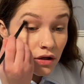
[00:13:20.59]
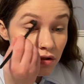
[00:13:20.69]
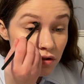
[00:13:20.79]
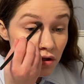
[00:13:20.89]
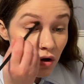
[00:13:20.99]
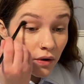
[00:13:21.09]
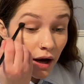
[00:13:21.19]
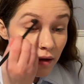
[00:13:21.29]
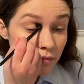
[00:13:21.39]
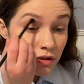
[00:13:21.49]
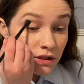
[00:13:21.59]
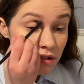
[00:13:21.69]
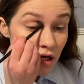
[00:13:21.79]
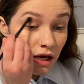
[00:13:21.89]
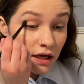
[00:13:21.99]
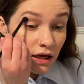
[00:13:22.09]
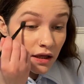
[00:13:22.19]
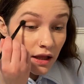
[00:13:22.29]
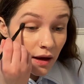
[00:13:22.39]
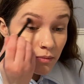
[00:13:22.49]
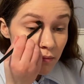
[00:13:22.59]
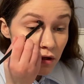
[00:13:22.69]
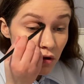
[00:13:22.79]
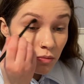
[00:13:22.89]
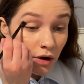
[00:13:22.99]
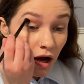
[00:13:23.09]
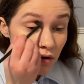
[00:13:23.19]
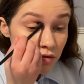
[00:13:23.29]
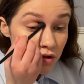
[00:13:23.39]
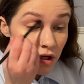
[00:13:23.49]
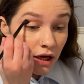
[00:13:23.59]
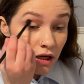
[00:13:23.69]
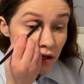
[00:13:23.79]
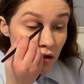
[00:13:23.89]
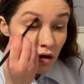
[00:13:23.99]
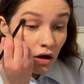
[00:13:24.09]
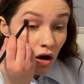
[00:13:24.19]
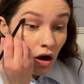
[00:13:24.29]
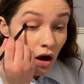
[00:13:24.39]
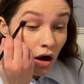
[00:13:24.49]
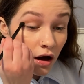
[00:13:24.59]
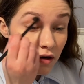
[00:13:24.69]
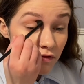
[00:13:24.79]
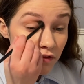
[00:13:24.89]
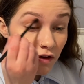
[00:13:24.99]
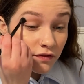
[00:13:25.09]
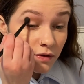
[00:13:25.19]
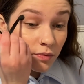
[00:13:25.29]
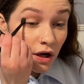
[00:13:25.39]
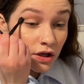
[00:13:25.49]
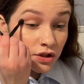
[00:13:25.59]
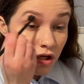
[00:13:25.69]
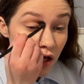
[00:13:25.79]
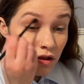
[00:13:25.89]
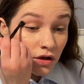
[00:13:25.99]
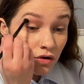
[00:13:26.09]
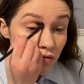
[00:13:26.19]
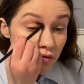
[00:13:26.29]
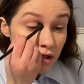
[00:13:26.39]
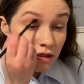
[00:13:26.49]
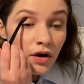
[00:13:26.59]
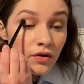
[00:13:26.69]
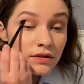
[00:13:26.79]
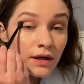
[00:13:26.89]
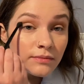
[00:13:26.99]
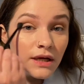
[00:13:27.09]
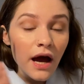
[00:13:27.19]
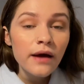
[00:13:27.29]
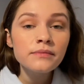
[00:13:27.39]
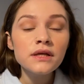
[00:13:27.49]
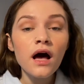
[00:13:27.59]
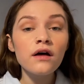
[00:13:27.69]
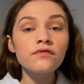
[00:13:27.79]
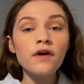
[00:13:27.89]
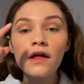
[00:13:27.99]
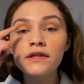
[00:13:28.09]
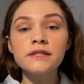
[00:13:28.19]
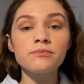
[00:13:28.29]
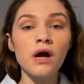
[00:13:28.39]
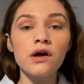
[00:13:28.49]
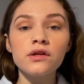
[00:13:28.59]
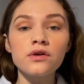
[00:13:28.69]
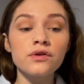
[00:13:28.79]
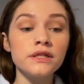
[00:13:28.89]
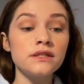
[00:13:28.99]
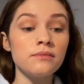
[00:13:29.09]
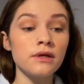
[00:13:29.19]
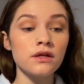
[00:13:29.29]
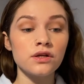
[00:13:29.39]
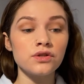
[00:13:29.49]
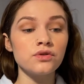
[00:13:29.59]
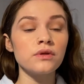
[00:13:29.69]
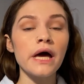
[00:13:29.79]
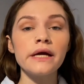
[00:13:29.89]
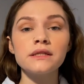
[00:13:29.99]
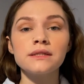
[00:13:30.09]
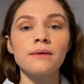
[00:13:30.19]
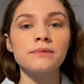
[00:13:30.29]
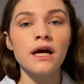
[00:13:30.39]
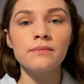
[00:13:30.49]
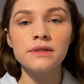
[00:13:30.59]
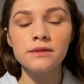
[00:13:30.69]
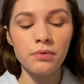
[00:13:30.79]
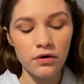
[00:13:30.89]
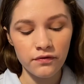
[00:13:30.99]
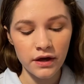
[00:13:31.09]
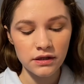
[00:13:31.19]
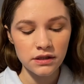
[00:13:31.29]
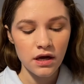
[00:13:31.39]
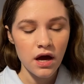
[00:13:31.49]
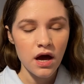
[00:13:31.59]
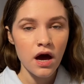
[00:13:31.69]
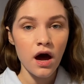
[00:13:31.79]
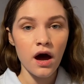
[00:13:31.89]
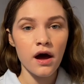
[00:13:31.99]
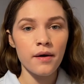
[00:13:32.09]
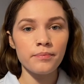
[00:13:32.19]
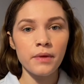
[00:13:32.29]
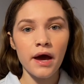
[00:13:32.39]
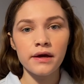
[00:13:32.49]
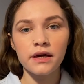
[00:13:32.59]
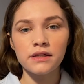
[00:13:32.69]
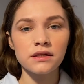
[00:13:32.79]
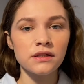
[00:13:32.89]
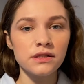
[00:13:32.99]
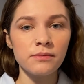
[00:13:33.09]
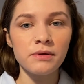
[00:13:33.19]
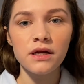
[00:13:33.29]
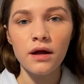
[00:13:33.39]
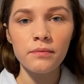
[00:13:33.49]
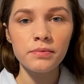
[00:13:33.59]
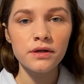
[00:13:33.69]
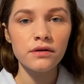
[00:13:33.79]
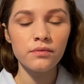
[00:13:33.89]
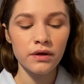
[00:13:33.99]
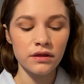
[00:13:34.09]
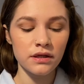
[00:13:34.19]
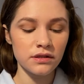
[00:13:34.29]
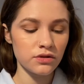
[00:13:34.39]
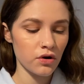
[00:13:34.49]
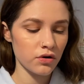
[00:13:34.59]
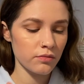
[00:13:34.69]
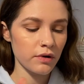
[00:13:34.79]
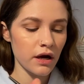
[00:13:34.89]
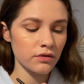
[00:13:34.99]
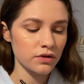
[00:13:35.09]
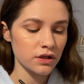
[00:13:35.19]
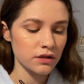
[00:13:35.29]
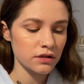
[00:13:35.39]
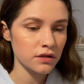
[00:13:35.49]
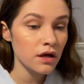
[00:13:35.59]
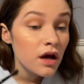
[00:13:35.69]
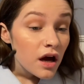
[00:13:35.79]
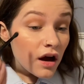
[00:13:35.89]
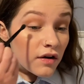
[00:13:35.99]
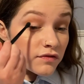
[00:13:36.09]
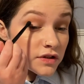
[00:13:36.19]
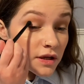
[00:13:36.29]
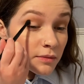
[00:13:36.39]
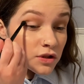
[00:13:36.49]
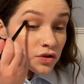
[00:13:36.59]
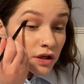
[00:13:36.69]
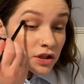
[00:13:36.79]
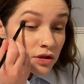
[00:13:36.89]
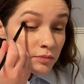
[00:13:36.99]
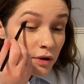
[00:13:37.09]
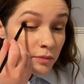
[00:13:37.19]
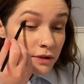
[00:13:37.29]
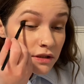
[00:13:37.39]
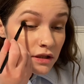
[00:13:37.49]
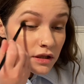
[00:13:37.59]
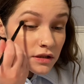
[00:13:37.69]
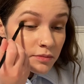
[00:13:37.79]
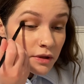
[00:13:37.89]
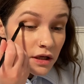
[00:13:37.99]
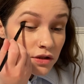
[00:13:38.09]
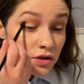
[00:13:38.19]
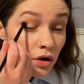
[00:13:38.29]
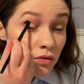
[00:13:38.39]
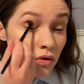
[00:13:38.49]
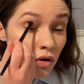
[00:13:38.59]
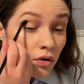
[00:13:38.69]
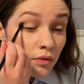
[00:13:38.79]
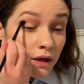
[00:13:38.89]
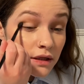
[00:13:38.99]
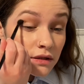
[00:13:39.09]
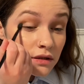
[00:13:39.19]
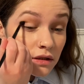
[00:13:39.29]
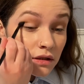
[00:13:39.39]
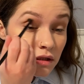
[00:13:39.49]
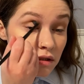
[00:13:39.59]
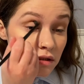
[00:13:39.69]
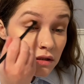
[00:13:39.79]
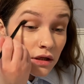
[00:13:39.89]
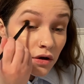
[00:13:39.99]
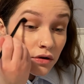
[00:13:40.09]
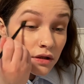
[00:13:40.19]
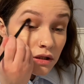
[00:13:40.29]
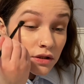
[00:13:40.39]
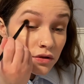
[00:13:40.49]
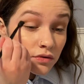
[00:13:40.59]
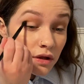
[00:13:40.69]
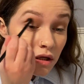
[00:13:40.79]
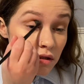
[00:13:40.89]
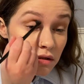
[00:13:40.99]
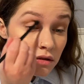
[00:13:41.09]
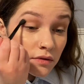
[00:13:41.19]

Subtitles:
So I'm just taking that middle brown shade on a fluffy brush in the crease. Sometimes I'll find this brown in the crease to be a little too light. Sometimes it's perfect. I guess I'll deepen it up with this darker brown just for demonstration purposes, but I don't always necessarily do this.